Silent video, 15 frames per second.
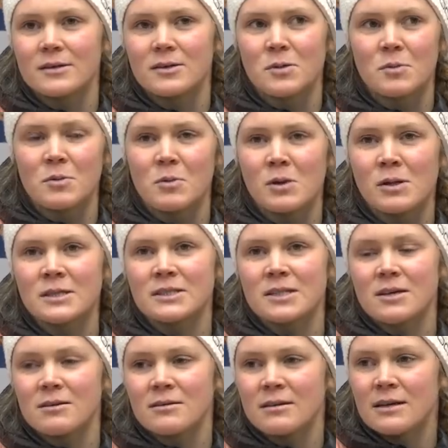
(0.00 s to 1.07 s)
number one,
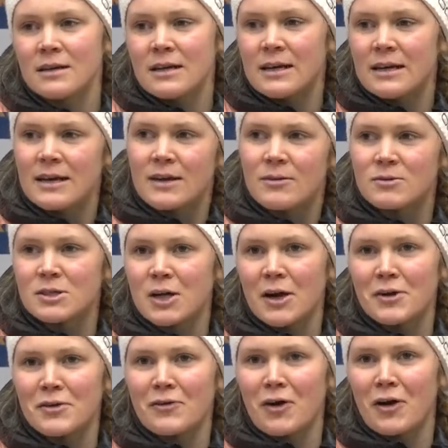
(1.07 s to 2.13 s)
so it was
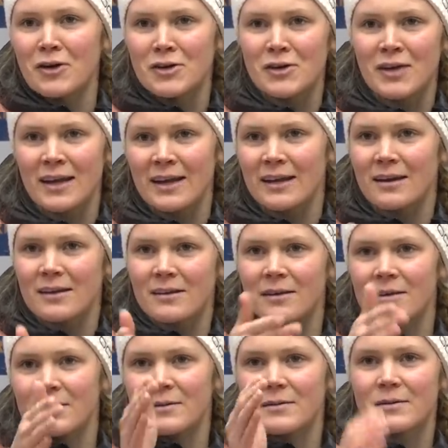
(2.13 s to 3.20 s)
kind of hard to get
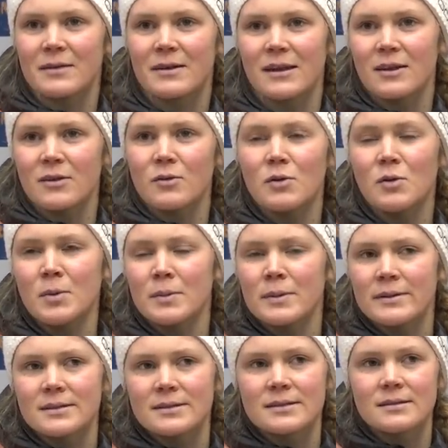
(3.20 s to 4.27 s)
through,
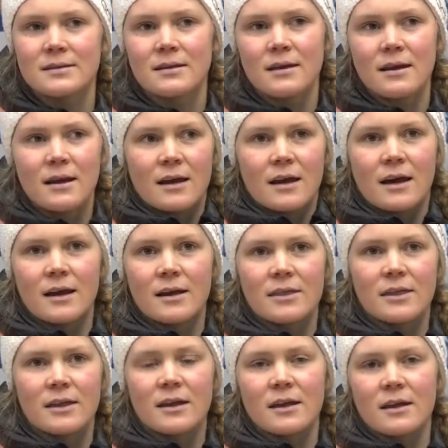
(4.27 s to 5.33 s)
but I
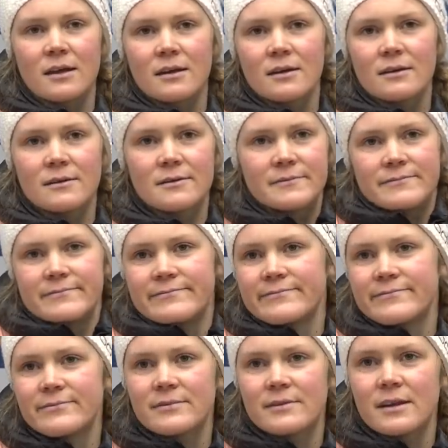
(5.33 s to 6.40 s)
think
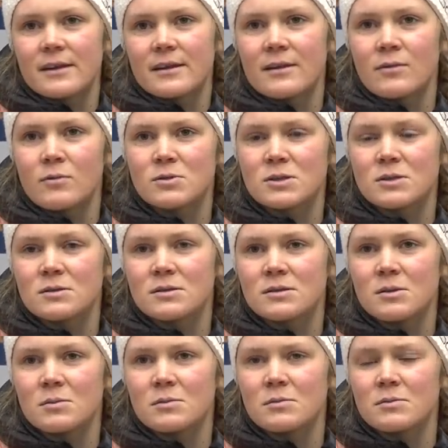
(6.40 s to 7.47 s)
that wasn't
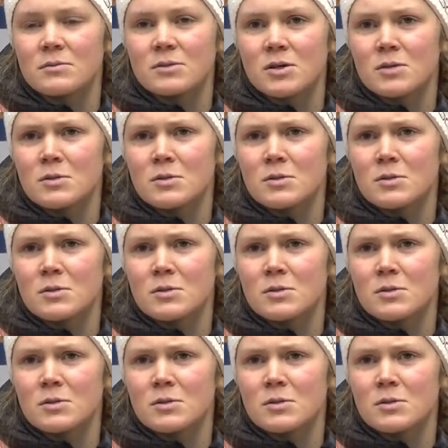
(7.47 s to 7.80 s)
so